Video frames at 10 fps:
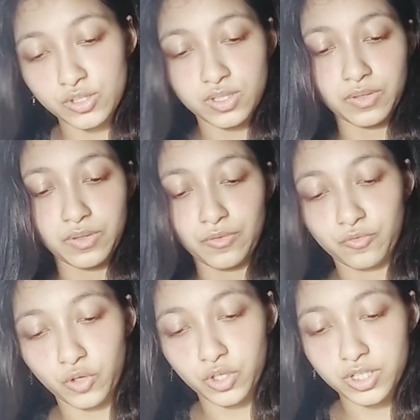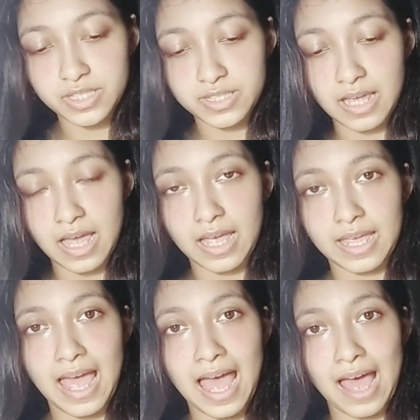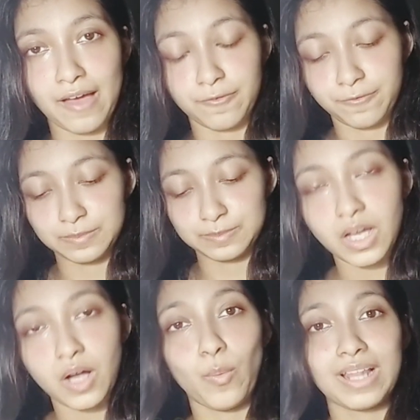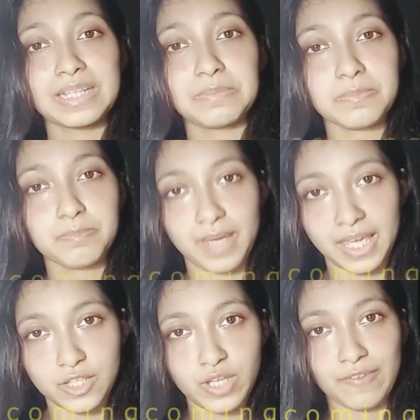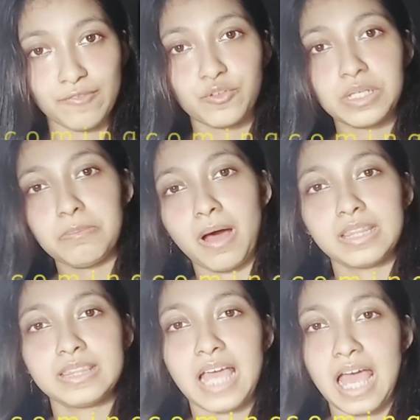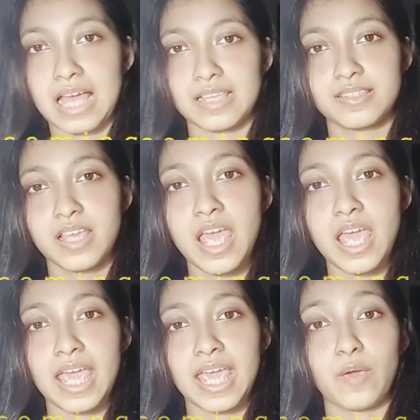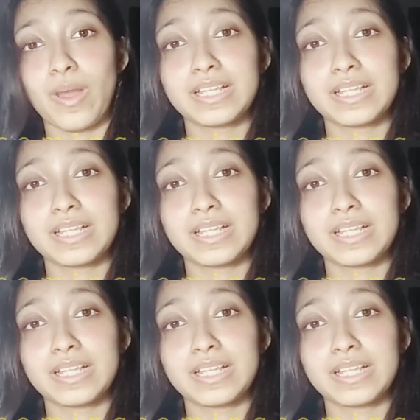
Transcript: So the first I have a welcoming page. Every month has a